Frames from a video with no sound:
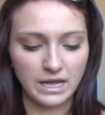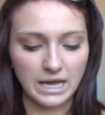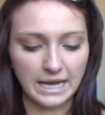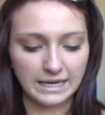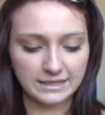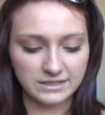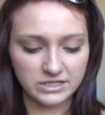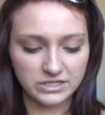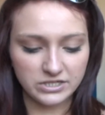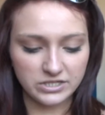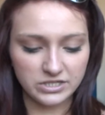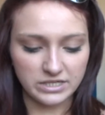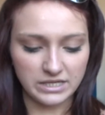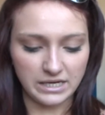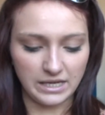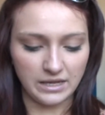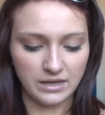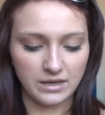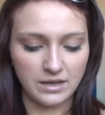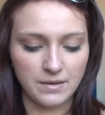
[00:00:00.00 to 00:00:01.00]

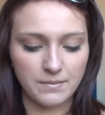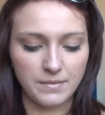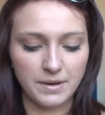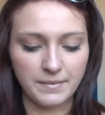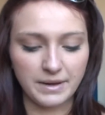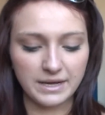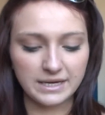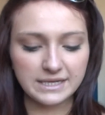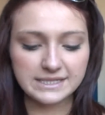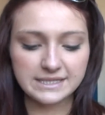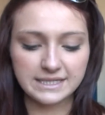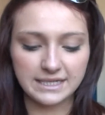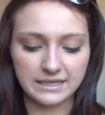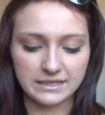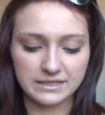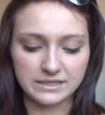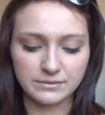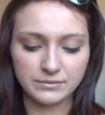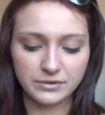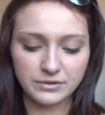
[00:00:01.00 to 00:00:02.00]
Additionally, my magazine
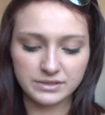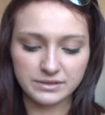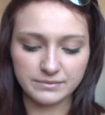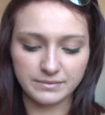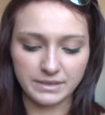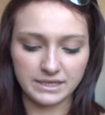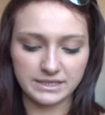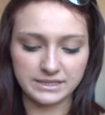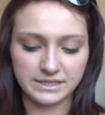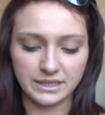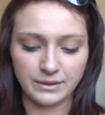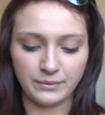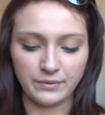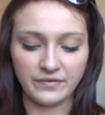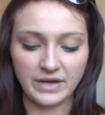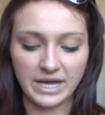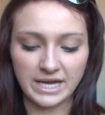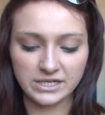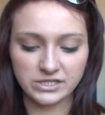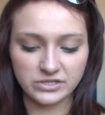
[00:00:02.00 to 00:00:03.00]
is a music magazine
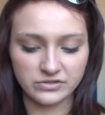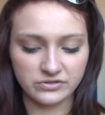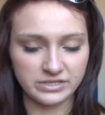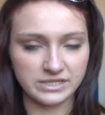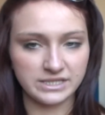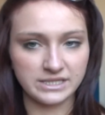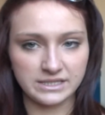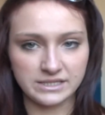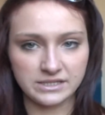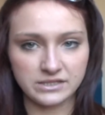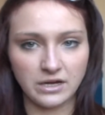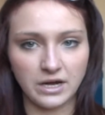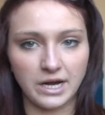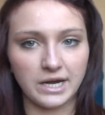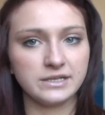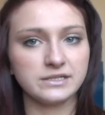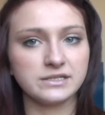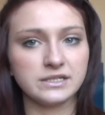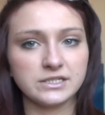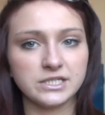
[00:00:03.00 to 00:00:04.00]
with extras
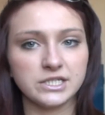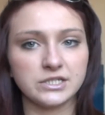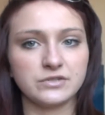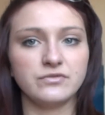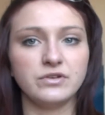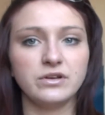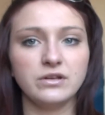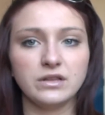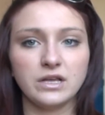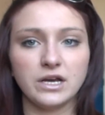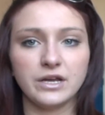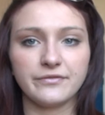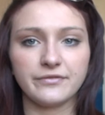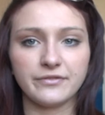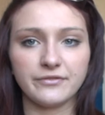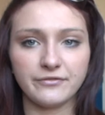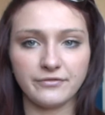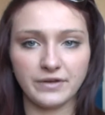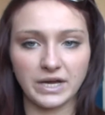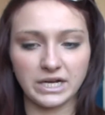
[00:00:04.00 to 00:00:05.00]
inside, such as real life
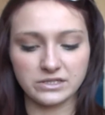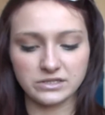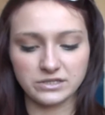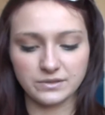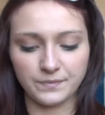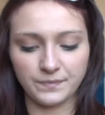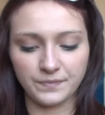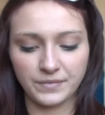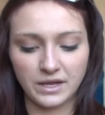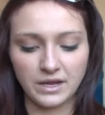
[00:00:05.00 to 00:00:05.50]
and fashion,